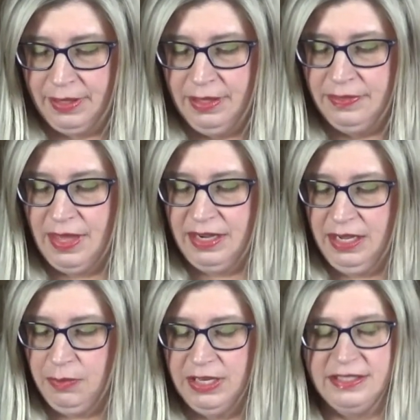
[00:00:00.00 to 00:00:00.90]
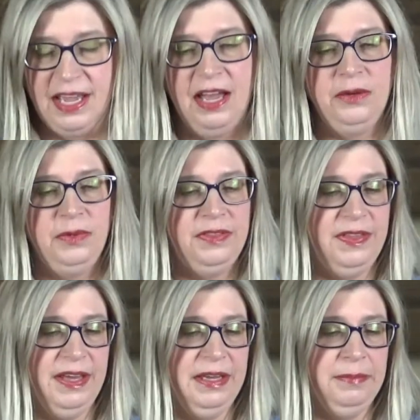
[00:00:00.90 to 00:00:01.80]
Then he went down with
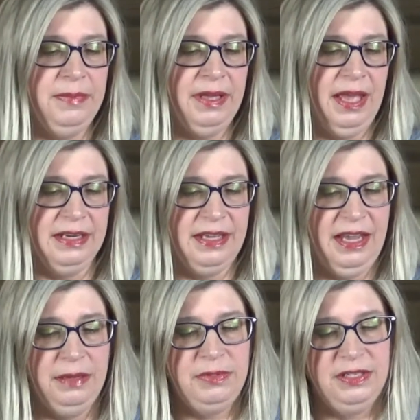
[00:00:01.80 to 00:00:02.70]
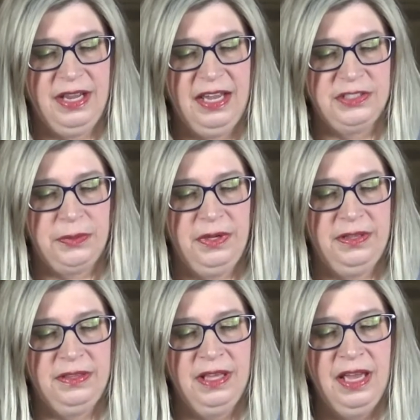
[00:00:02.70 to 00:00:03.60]
them and came to
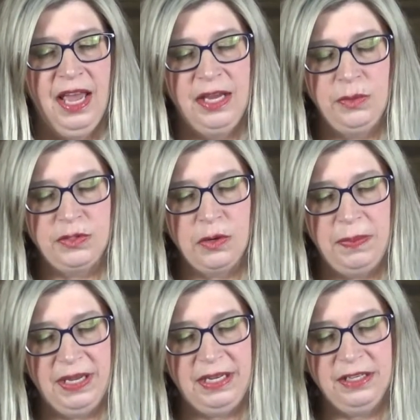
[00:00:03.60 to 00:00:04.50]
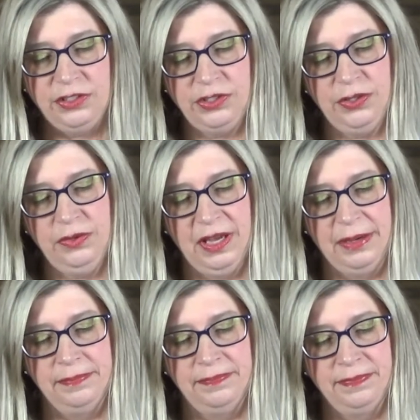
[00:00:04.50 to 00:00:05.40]
Nazareth and was obedient to
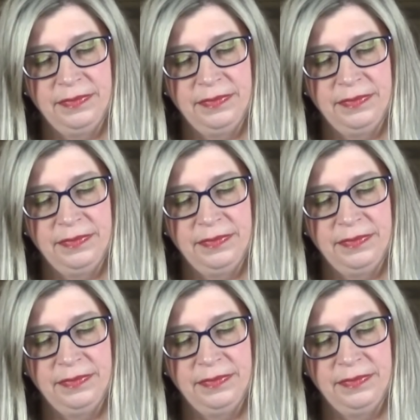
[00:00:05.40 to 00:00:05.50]
them.